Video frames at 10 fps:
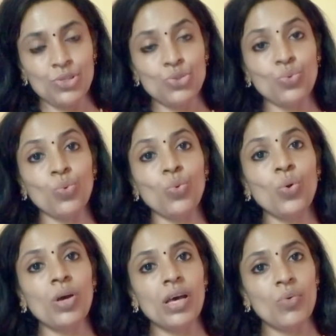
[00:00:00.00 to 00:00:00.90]
So,
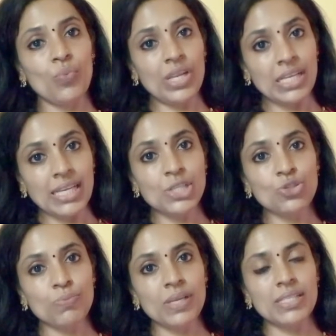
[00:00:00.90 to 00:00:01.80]
we need
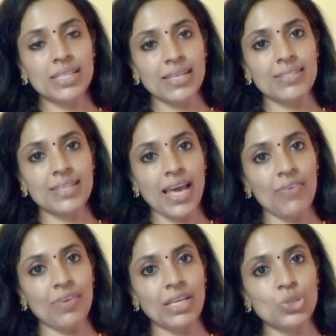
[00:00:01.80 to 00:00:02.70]
to be
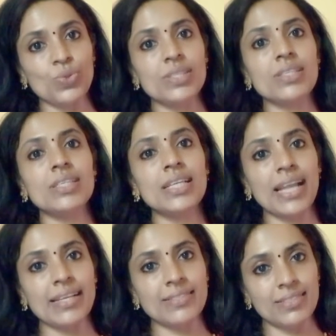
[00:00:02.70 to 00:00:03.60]
tech-savvy to a
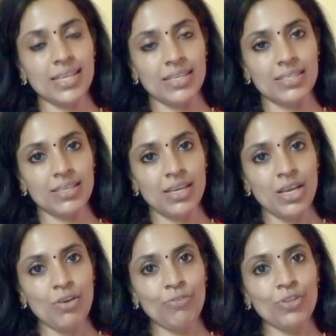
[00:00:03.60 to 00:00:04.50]
certain extent
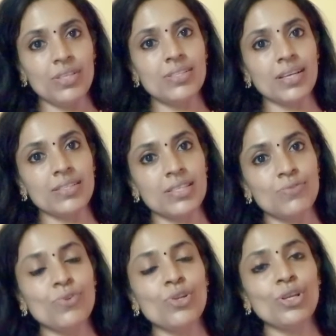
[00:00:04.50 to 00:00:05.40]
for the
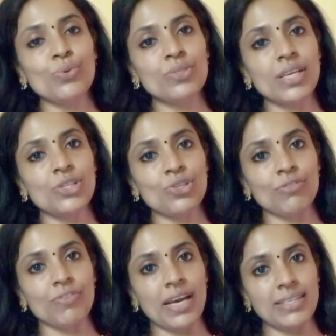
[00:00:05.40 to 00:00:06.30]
successful usage
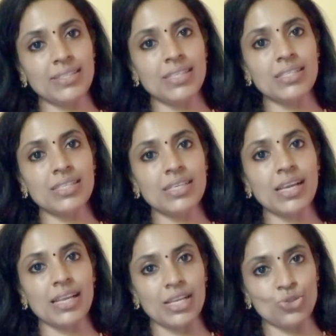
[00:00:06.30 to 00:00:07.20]
of
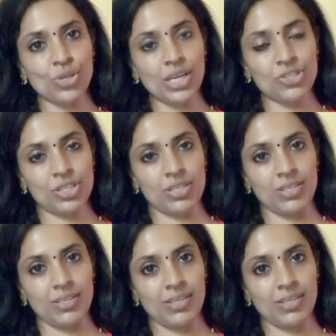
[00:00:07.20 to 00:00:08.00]
ICT in education.